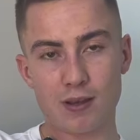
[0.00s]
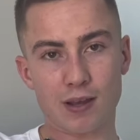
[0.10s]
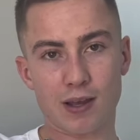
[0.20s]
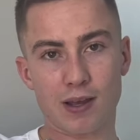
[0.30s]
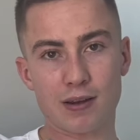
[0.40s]

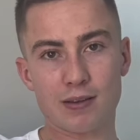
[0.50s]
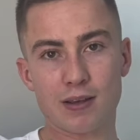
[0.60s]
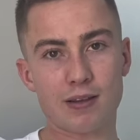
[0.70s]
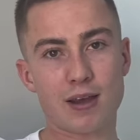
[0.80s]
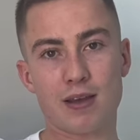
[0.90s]
And
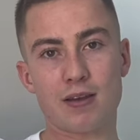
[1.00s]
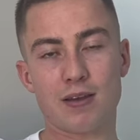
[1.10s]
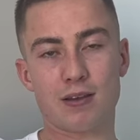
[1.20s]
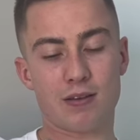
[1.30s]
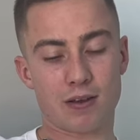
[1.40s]
yeah,
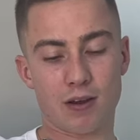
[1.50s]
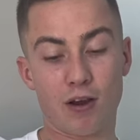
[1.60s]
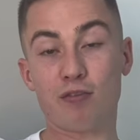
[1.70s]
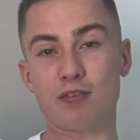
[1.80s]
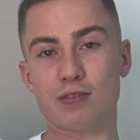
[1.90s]

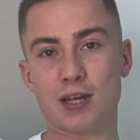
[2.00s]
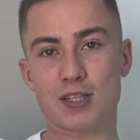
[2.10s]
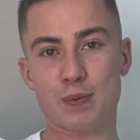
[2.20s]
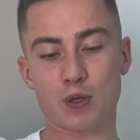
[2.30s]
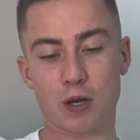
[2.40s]
often that's
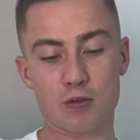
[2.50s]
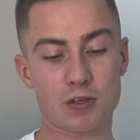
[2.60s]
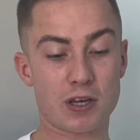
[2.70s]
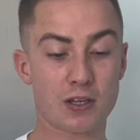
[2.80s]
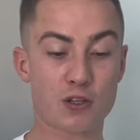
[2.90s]
able to close
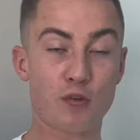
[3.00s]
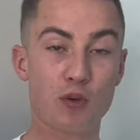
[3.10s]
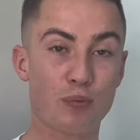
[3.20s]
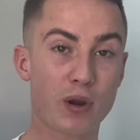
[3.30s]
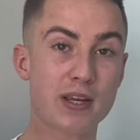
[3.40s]
the deal. So if
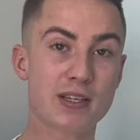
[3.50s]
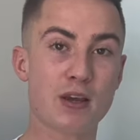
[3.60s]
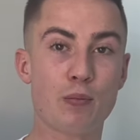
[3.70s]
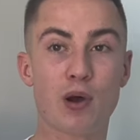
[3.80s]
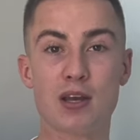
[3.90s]
we break
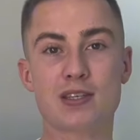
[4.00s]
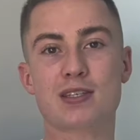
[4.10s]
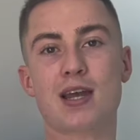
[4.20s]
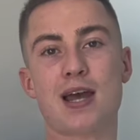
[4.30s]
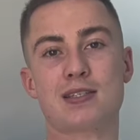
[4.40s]
down my
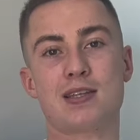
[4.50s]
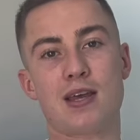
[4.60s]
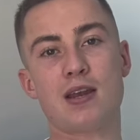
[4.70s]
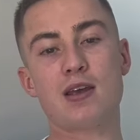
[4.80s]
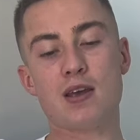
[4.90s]
stats
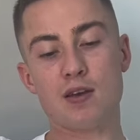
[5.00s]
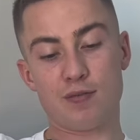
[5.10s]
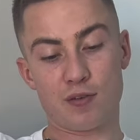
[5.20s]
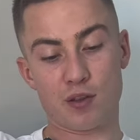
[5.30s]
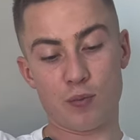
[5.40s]
then
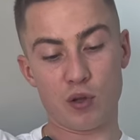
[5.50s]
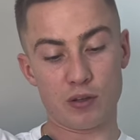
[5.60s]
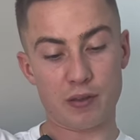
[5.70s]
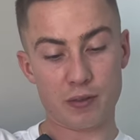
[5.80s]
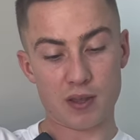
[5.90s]
for the month,